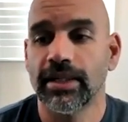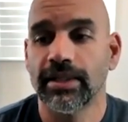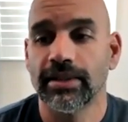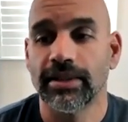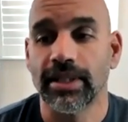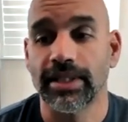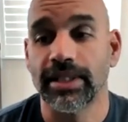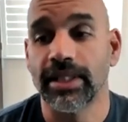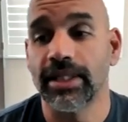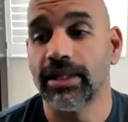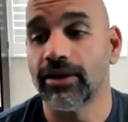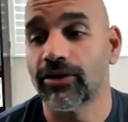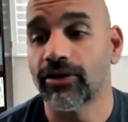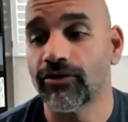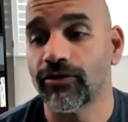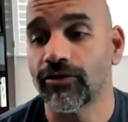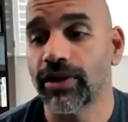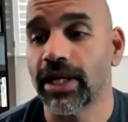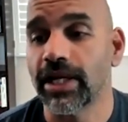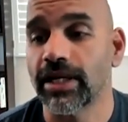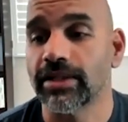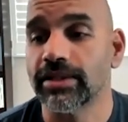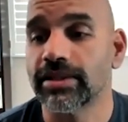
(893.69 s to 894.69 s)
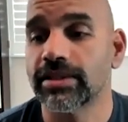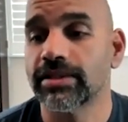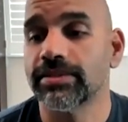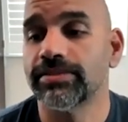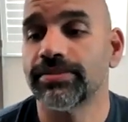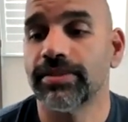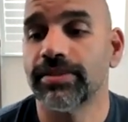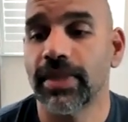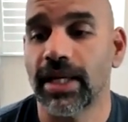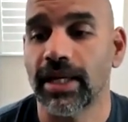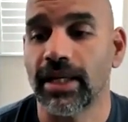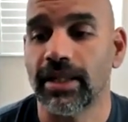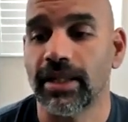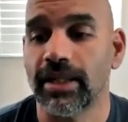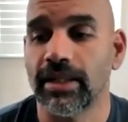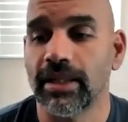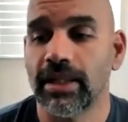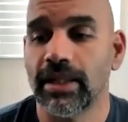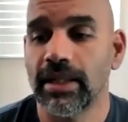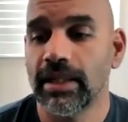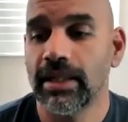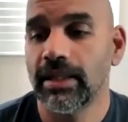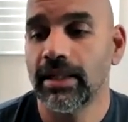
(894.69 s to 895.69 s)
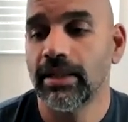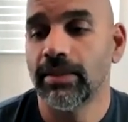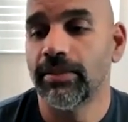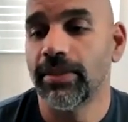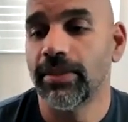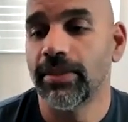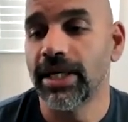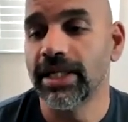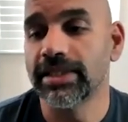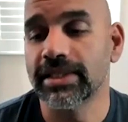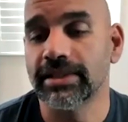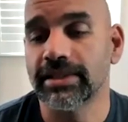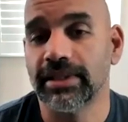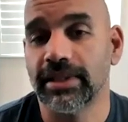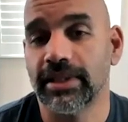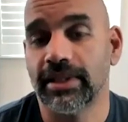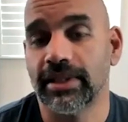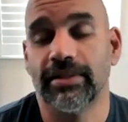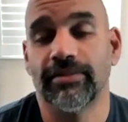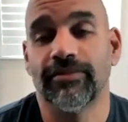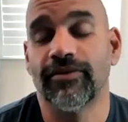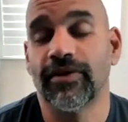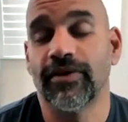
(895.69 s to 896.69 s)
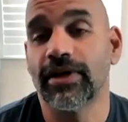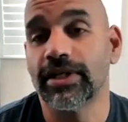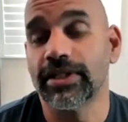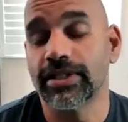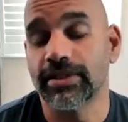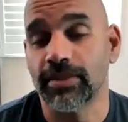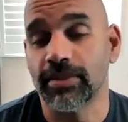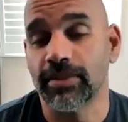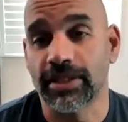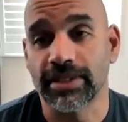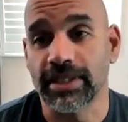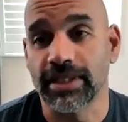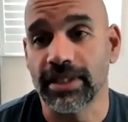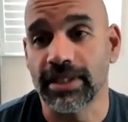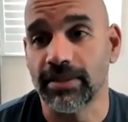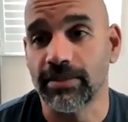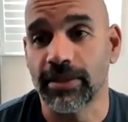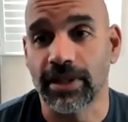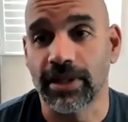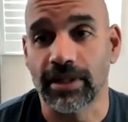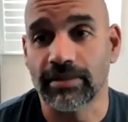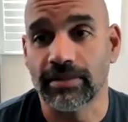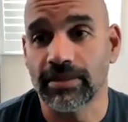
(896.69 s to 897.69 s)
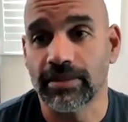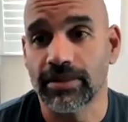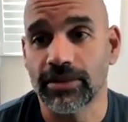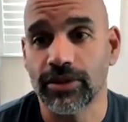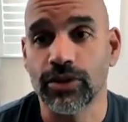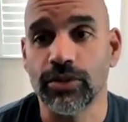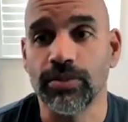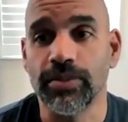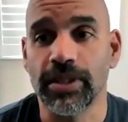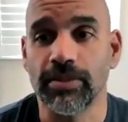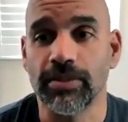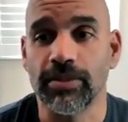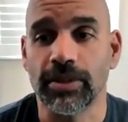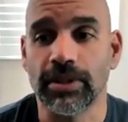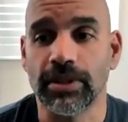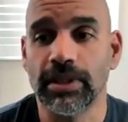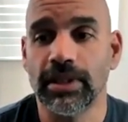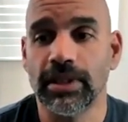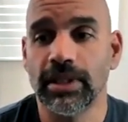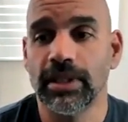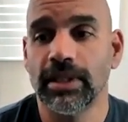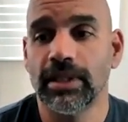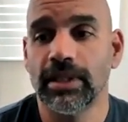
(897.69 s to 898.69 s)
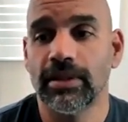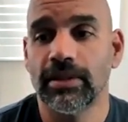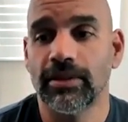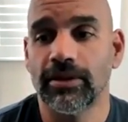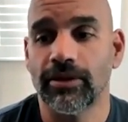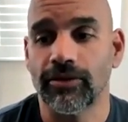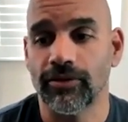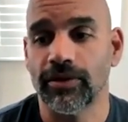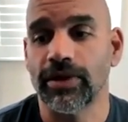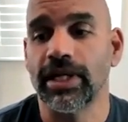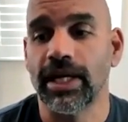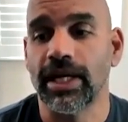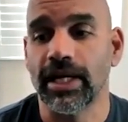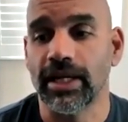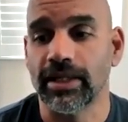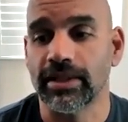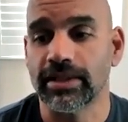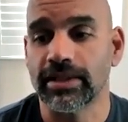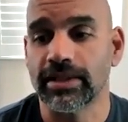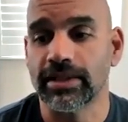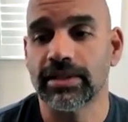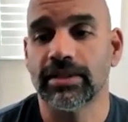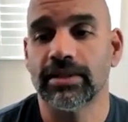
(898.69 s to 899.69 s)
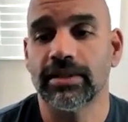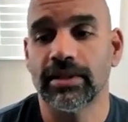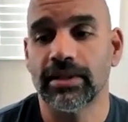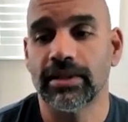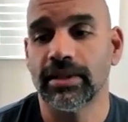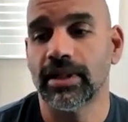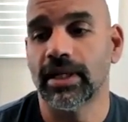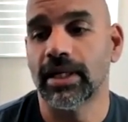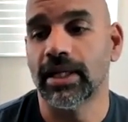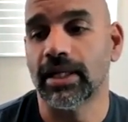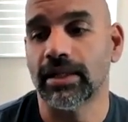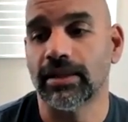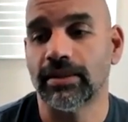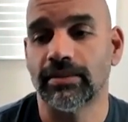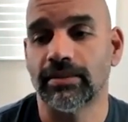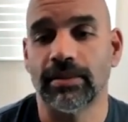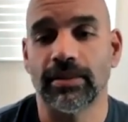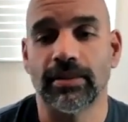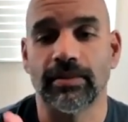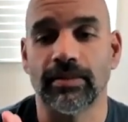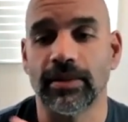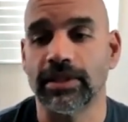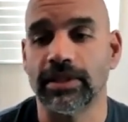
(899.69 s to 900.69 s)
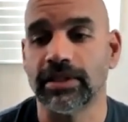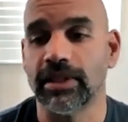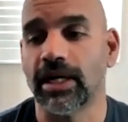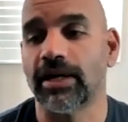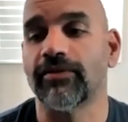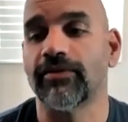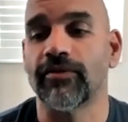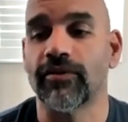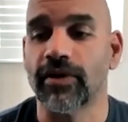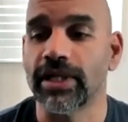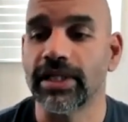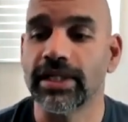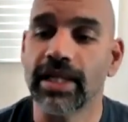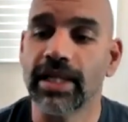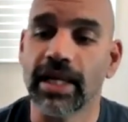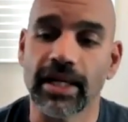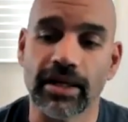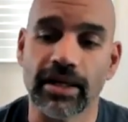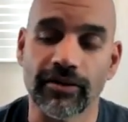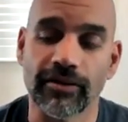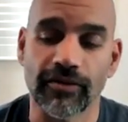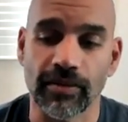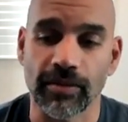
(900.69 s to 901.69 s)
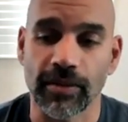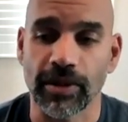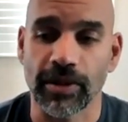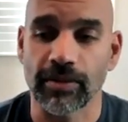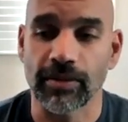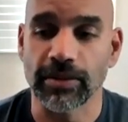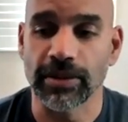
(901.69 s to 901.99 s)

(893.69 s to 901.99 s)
They did it in three days. And basically, a very small team there, two people, three days, uh, a lot of great data from their